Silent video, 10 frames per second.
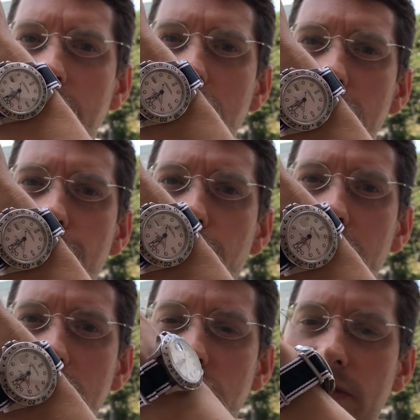good
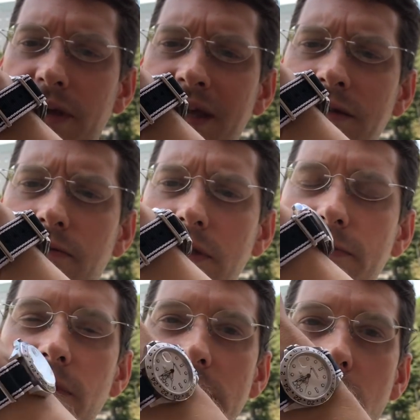footage at the end of
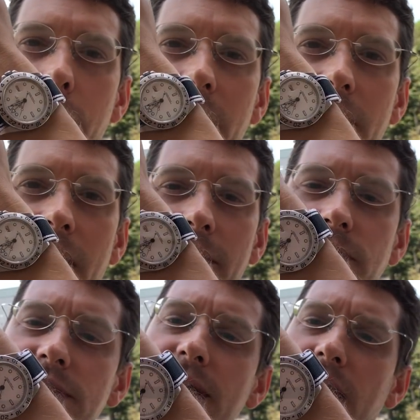this video, but I have
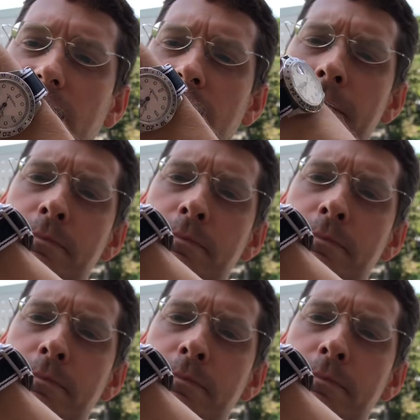to say,